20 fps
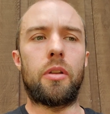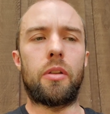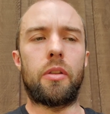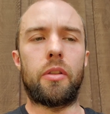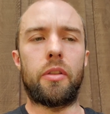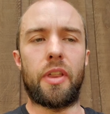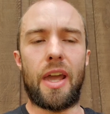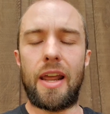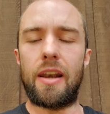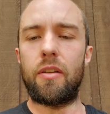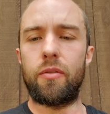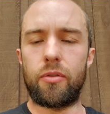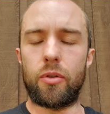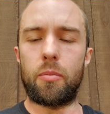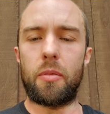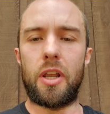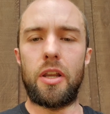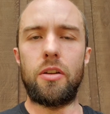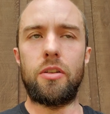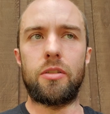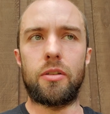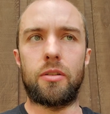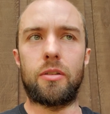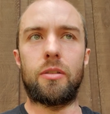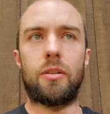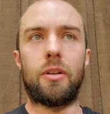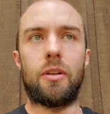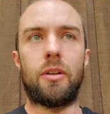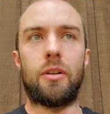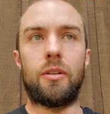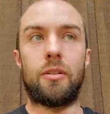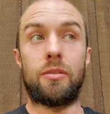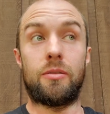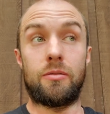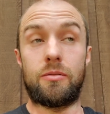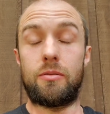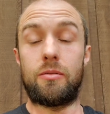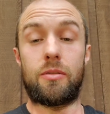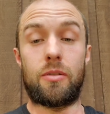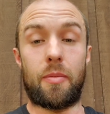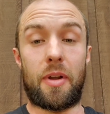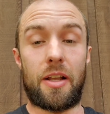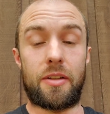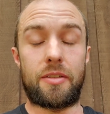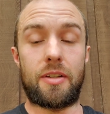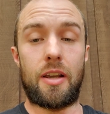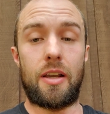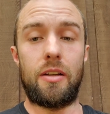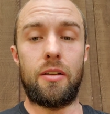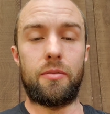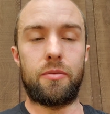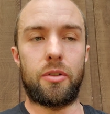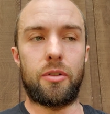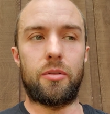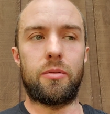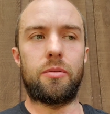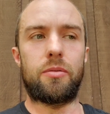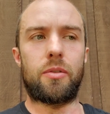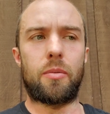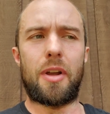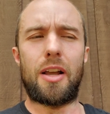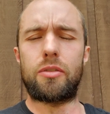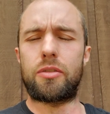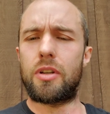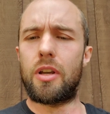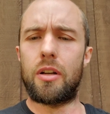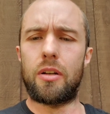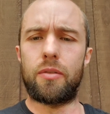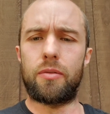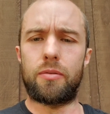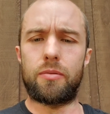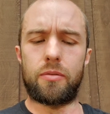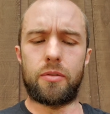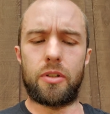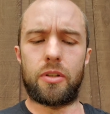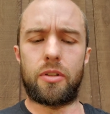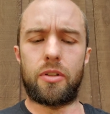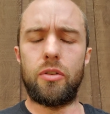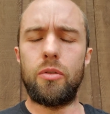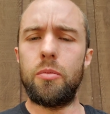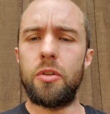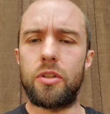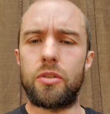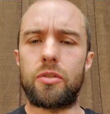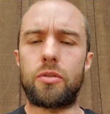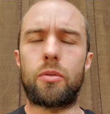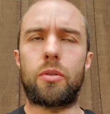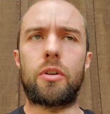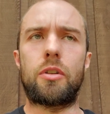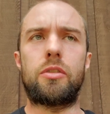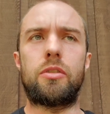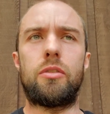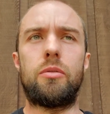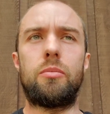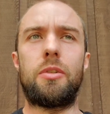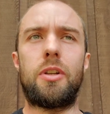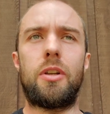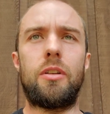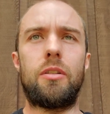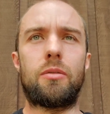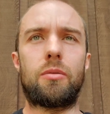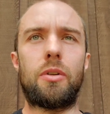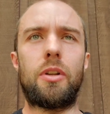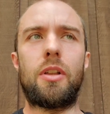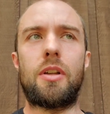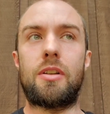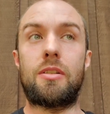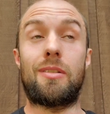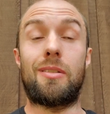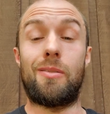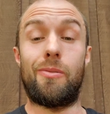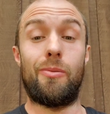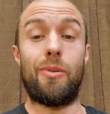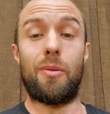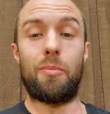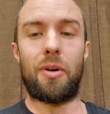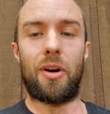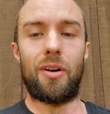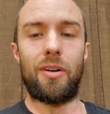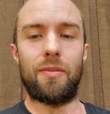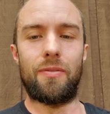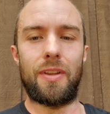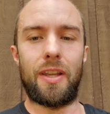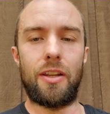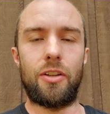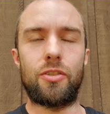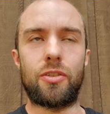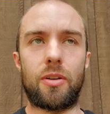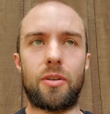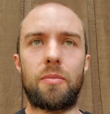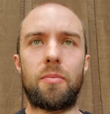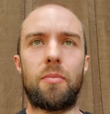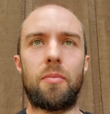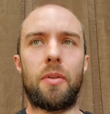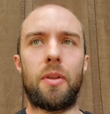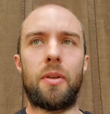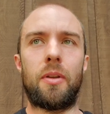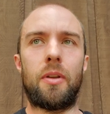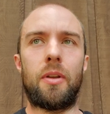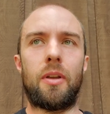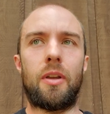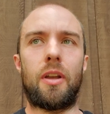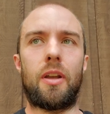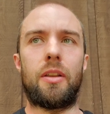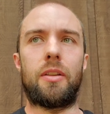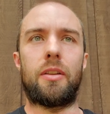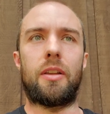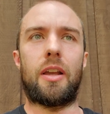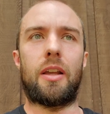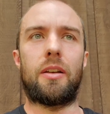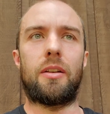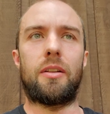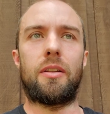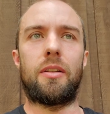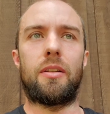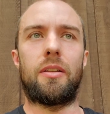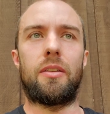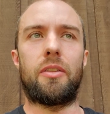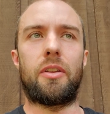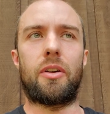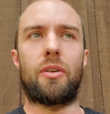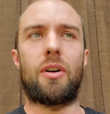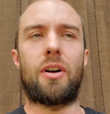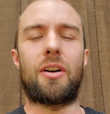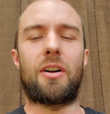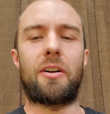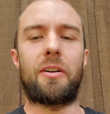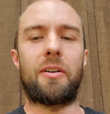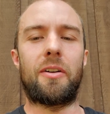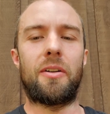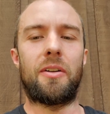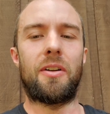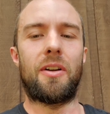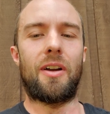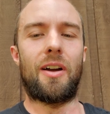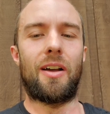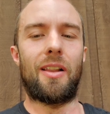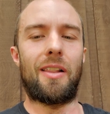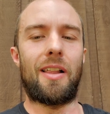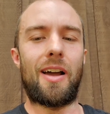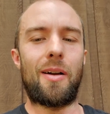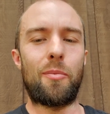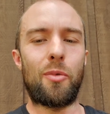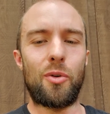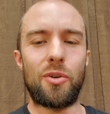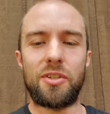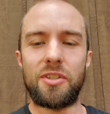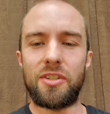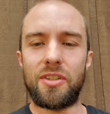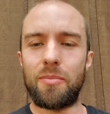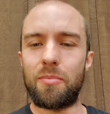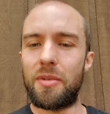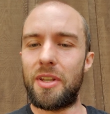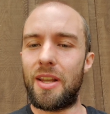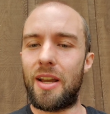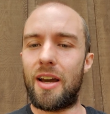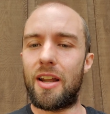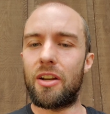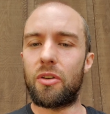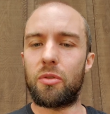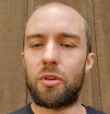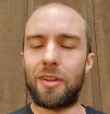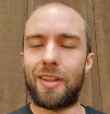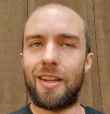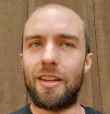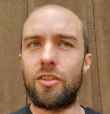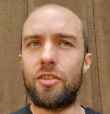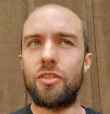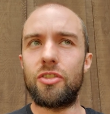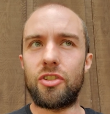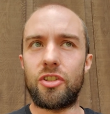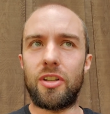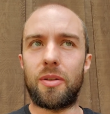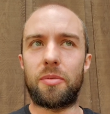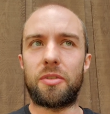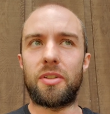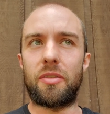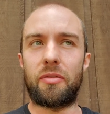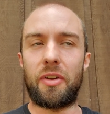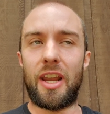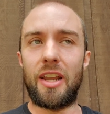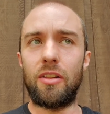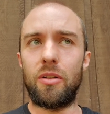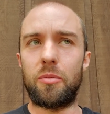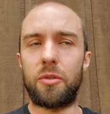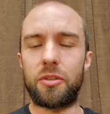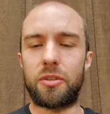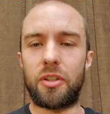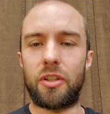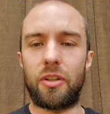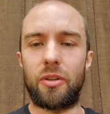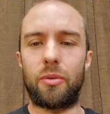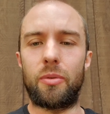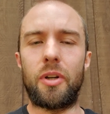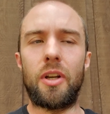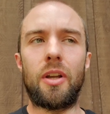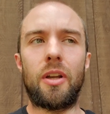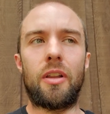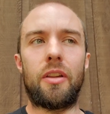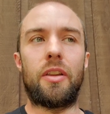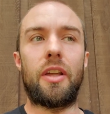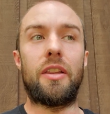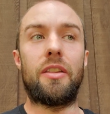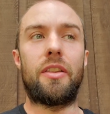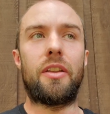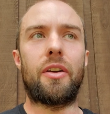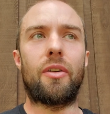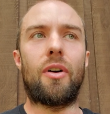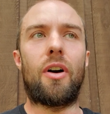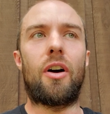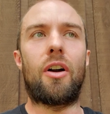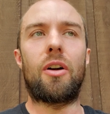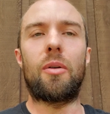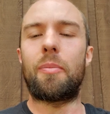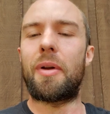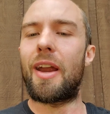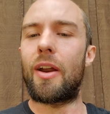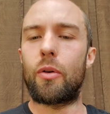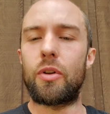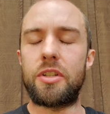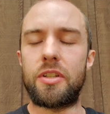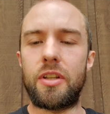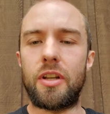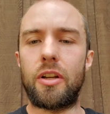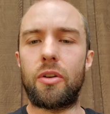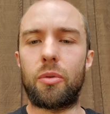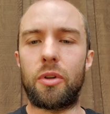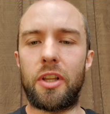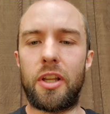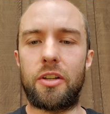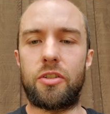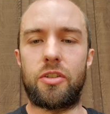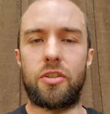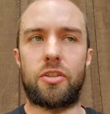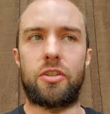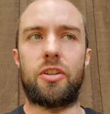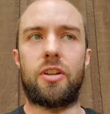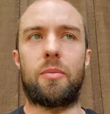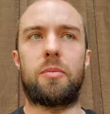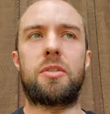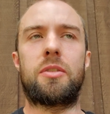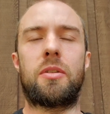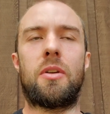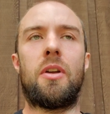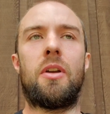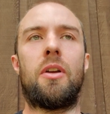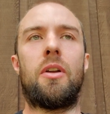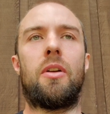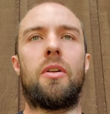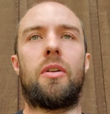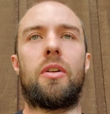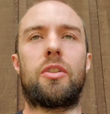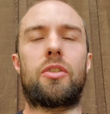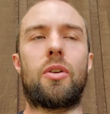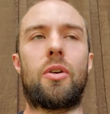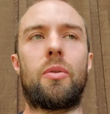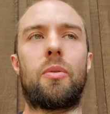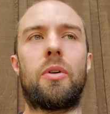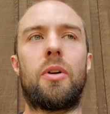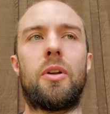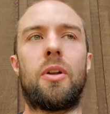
that information from outside of you, from outside of the human source, you begin to realize that you are part of nature, and that there are a lot more symbiotic relationships available to you than there are parasitic relationships. So